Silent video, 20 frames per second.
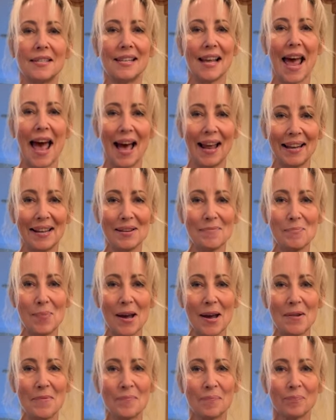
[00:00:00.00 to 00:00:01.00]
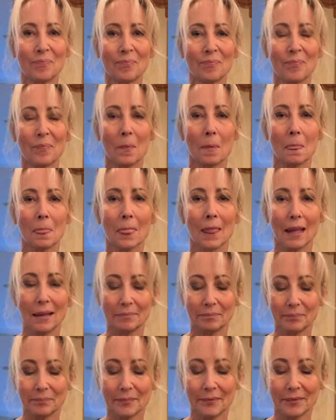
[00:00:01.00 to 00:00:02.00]
salad, but. I don't know.
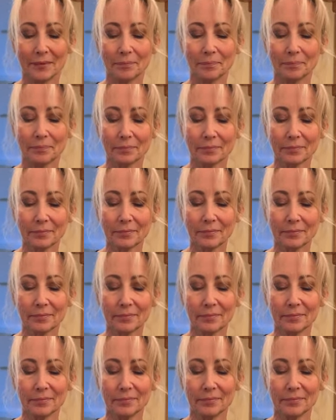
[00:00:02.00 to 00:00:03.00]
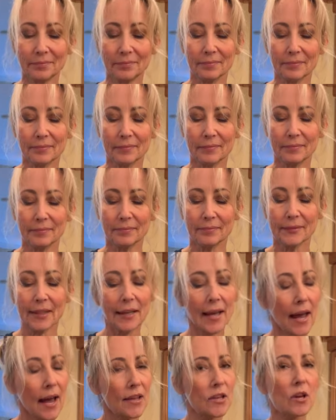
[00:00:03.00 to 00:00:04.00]
Instead of mayo.
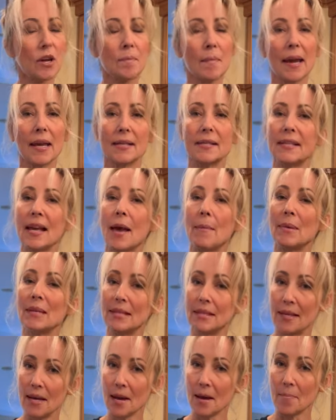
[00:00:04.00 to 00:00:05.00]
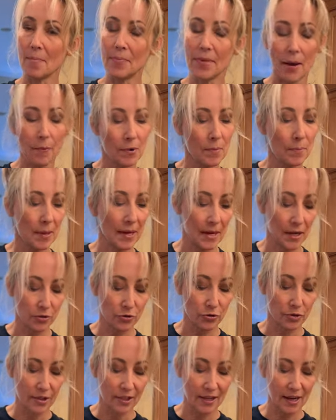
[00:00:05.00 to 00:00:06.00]
Yeah, you can make a salmon dip. That would be
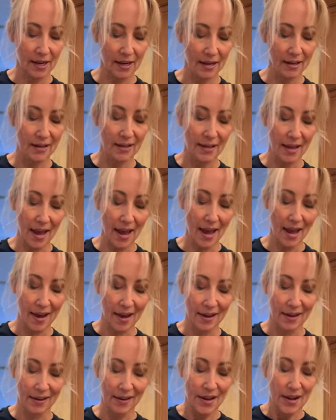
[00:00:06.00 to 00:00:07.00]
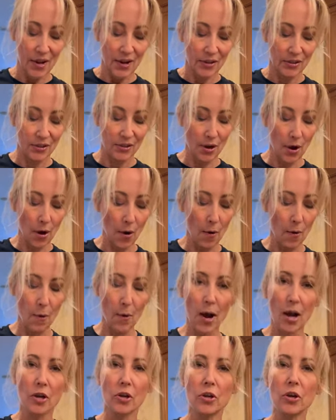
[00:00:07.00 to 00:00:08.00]
interesting. Ooh. Mm. Yeah.
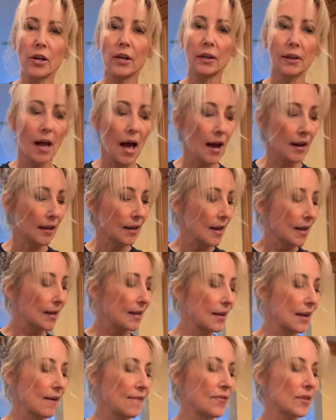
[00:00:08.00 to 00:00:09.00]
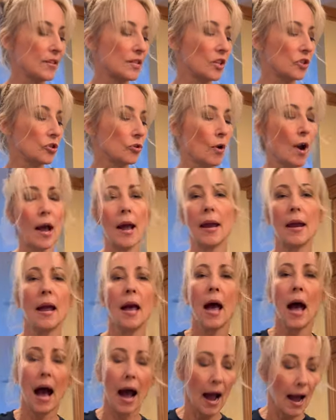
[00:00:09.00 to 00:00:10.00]
So good luck. Give this a try.
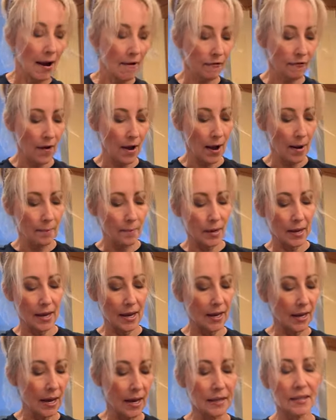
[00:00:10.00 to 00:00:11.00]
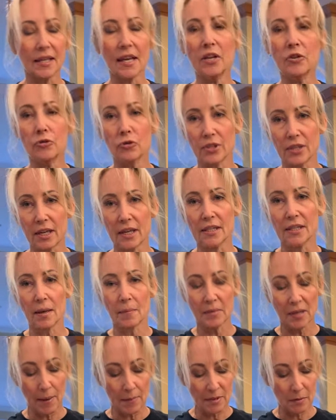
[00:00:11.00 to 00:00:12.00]
I've, um, it, it's interesting.
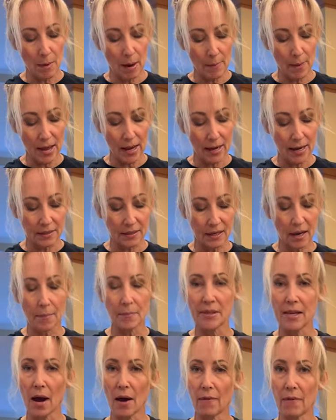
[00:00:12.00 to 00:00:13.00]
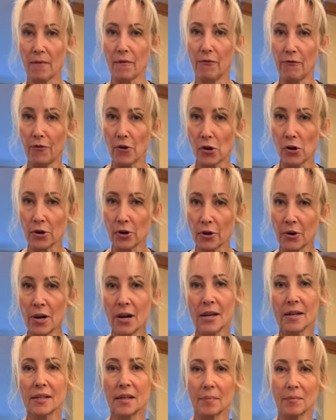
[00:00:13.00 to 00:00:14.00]
Sometimes my mayonnaise comes out fuller.
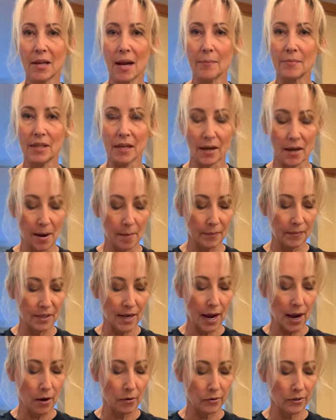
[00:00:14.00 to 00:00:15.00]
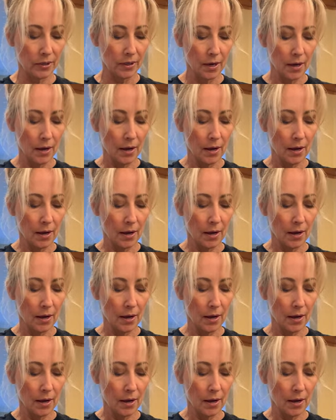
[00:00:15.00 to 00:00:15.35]
Sometimes it comes out